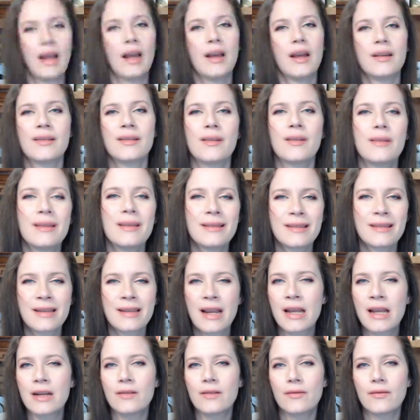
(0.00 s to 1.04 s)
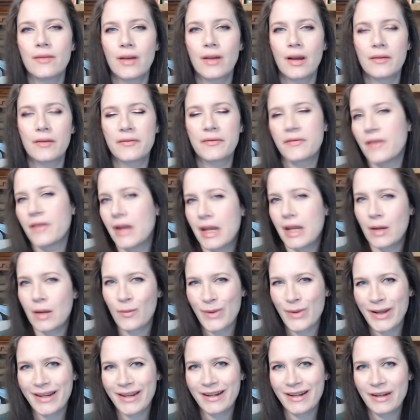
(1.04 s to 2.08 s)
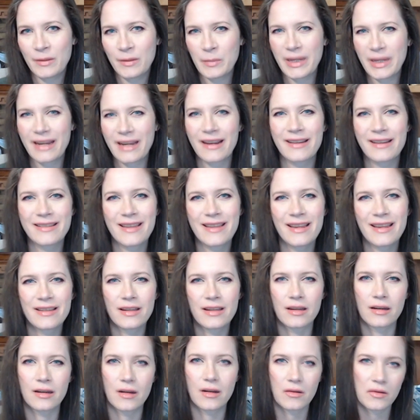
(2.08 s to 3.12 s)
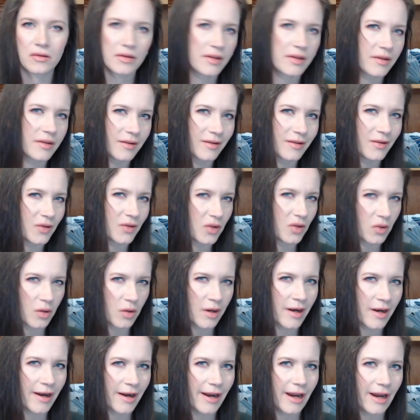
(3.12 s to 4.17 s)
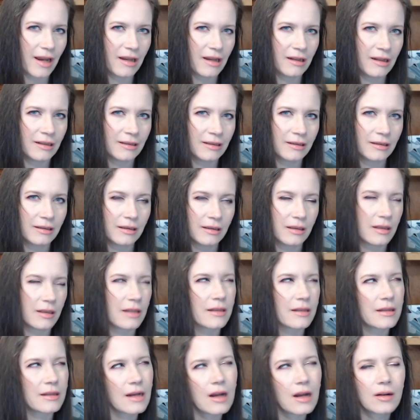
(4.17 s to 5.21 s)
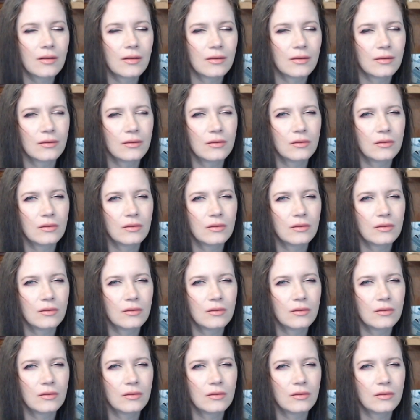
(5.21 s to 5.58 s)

So this is kind of a funny one because it's a ghost story that's not